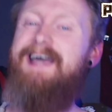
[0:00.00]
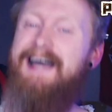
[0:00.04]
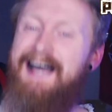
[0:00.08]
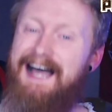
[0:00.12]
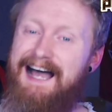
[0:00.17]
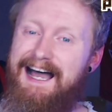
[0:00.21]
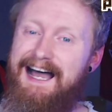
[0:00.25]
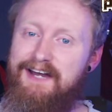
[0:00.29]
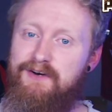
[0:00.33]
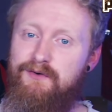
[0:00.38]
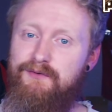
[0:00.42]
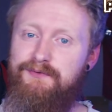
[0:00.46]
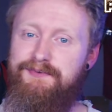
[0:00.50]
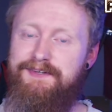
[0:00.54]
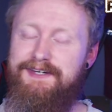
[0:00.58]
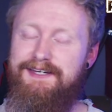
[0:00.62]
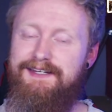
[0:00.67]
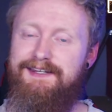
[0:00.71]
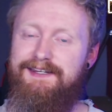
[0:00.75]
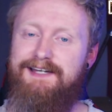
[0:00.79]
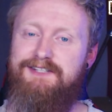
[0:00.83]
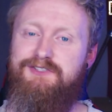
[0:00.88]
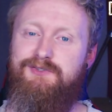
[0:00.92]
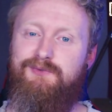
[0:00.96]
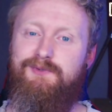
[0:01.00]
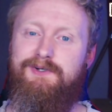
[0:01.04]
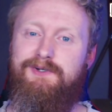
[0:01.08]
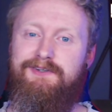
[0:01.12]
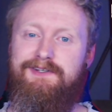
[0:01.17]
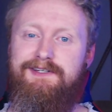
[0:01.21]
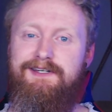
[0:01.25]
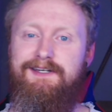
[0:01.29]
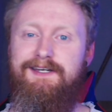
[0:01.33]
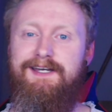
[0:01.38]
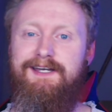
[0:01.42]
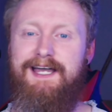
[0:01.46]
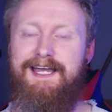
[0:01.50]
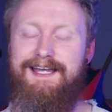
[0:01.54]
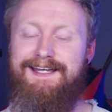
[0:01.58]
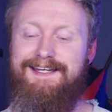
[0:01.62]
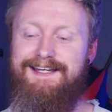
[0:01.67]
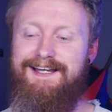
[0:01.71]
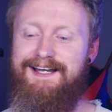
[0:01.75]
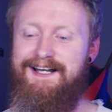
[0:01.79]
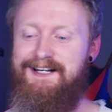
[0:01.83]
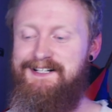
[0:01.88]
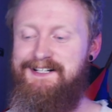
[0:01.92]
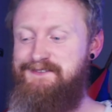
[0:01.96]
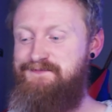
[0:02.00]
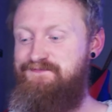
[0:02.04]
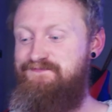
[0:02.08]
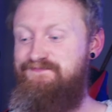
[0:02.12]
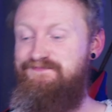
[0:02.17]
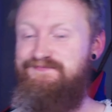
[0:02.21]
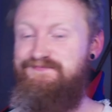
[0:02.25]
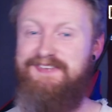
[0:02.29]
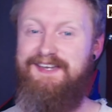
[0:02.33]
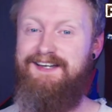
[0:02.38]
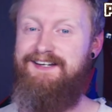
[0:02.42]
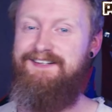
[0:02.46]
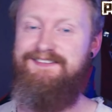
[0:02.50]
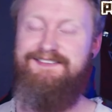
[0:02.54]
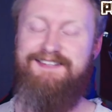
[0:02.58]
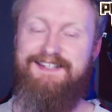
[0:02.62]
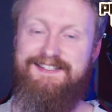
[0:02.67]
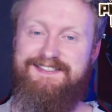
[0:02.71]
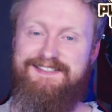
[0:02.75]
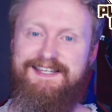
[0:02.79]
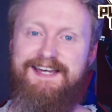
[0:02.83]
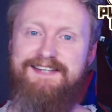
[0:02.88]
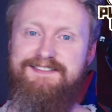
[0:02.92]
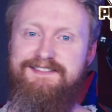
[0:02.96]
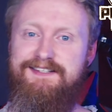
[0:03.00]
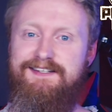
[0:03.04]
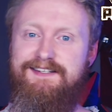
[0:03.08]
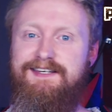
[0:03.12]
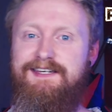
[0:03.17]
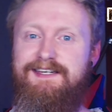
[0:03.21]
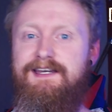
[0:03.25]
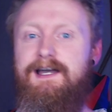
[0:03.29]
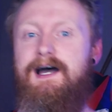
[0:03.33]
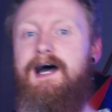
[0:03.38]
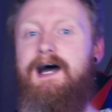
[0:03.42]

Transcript: I don't think that's really a necessity.